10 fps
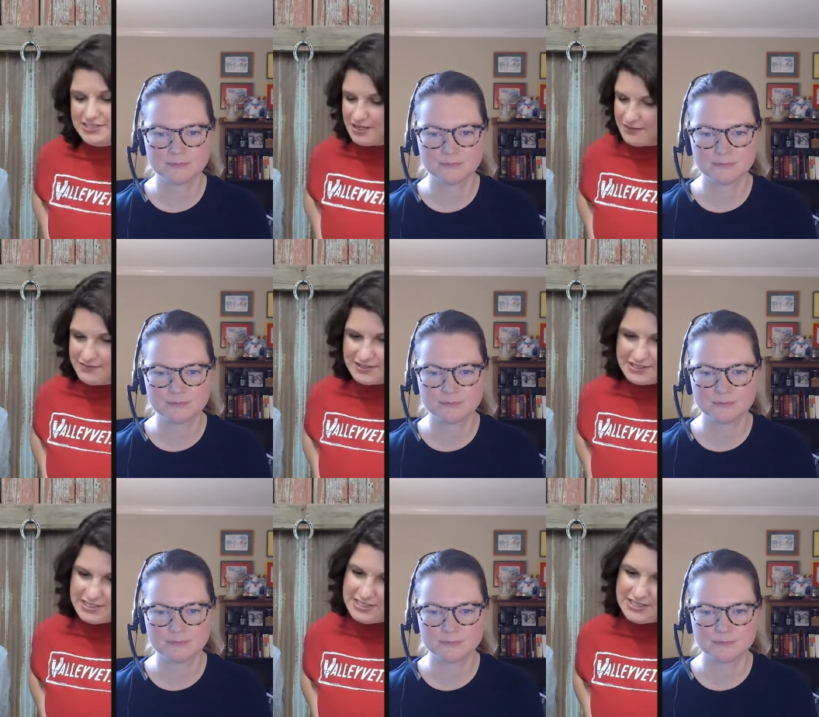Speaker 1: of
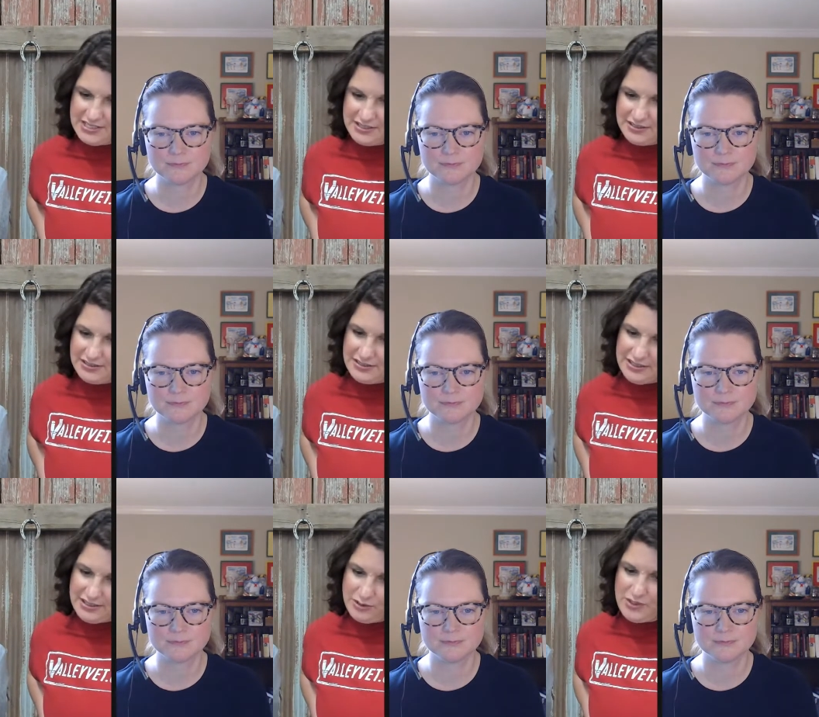the
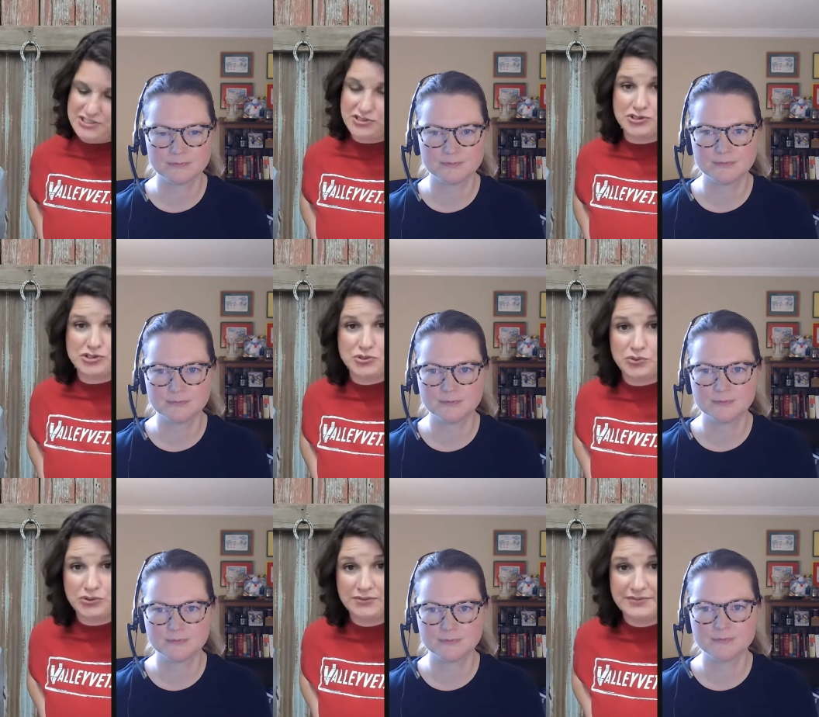uh, Western
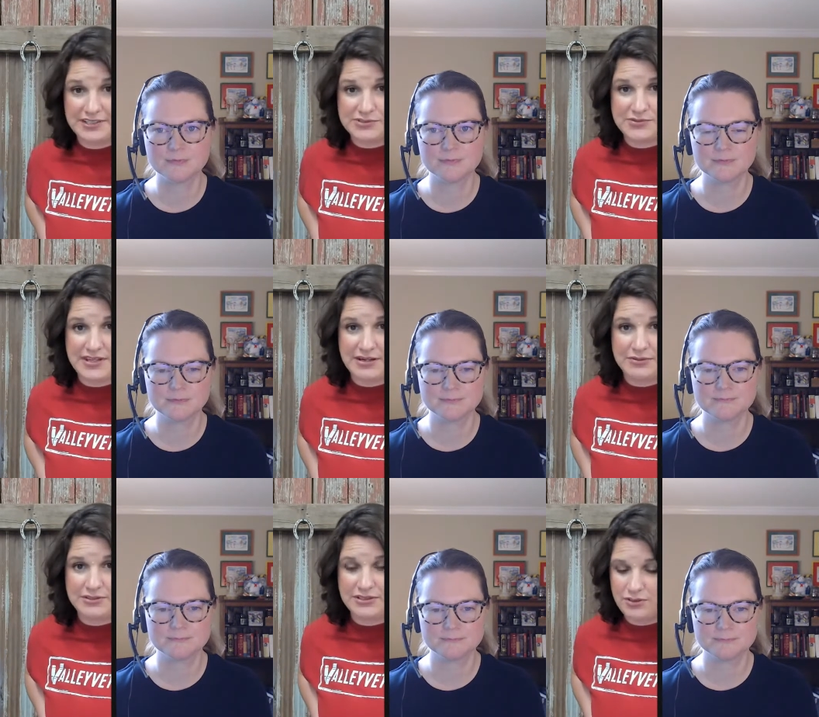Tool, that's
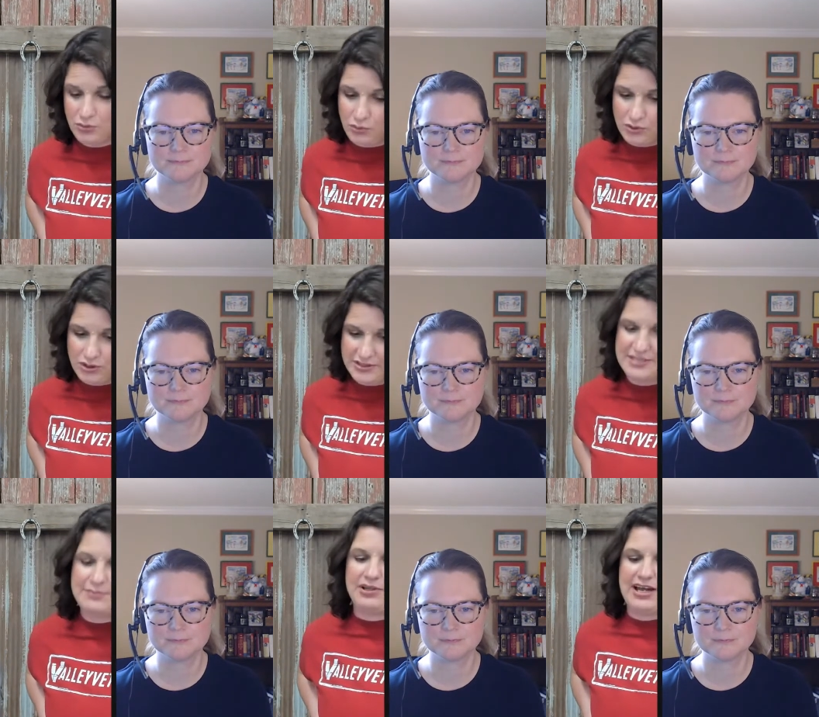that one, or
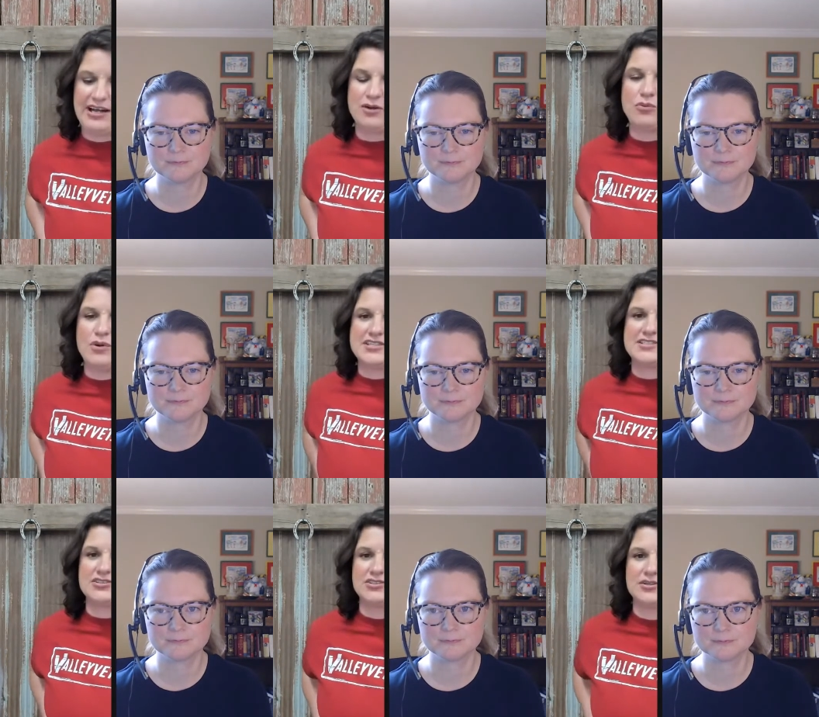the Black
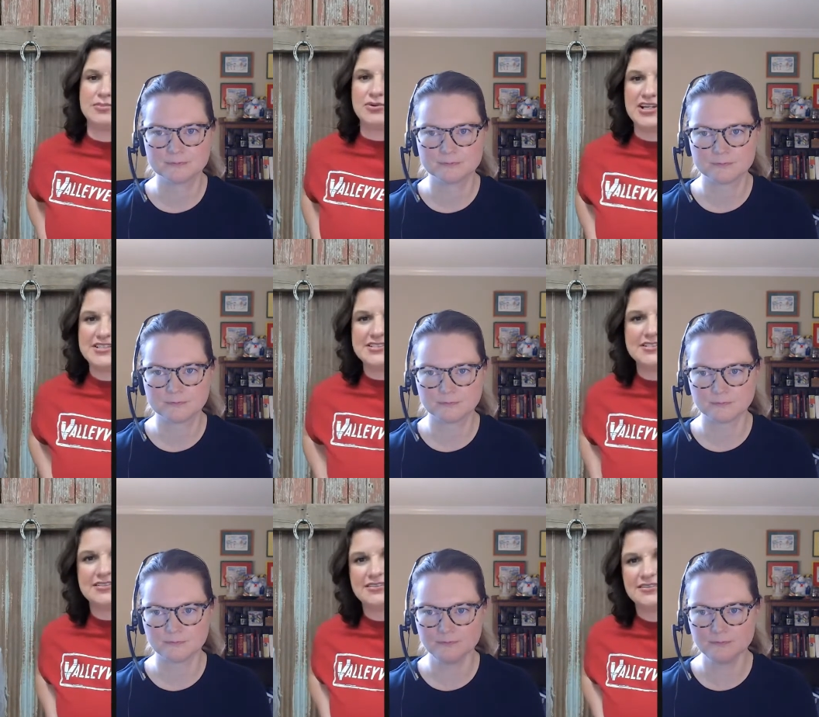Western print.